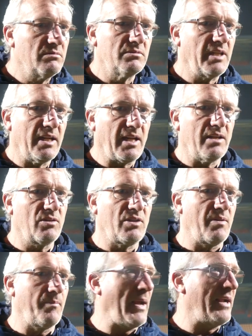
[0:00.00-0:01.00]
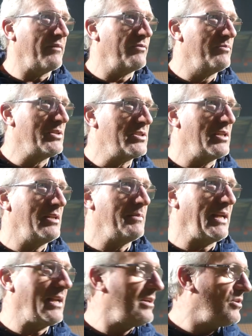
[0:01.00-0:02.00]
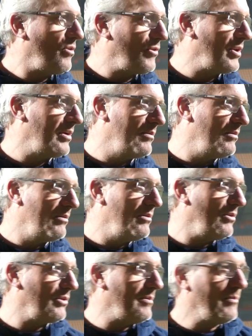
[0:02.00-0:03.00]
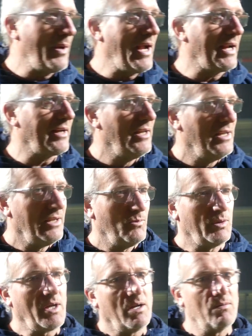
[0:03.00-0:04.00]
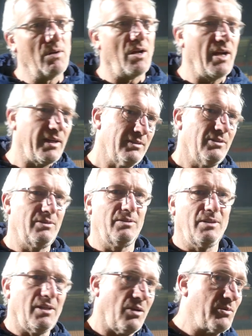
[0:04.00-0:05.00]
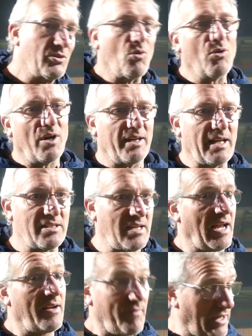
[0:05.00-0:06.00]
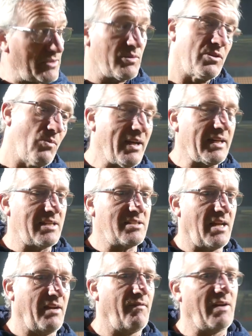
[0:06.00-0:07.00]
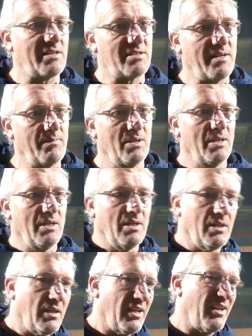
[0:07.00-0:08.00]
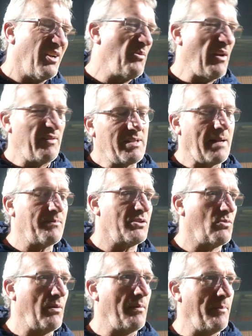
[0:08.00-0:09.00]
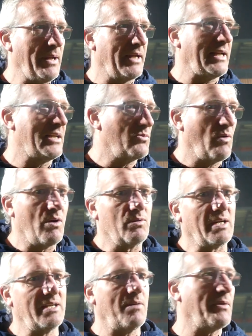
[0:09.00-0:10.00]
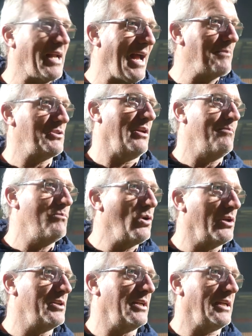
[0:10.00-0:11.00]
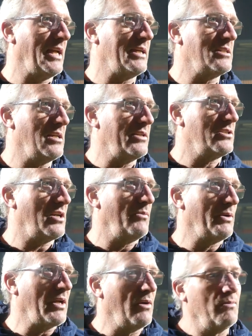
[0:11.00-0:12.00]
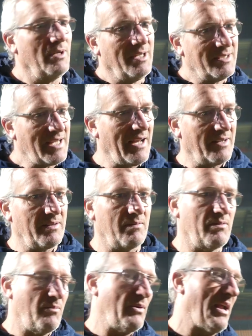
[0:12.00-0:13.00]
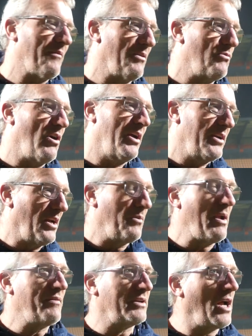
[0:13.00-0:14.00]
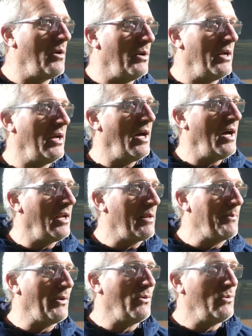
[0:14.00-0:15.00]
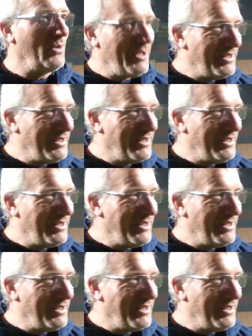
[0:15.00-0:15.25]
they didn't get nothing back from this team. They get nothing back. We go like, you know, we do all right against Halifax. We do well against Halifax. Then, you know, we have a damp squib a bit against Woking. Then we get absolutely mullered at Kings Lynn. So we go down. We have a right. You know, we have a go at Hartlepool.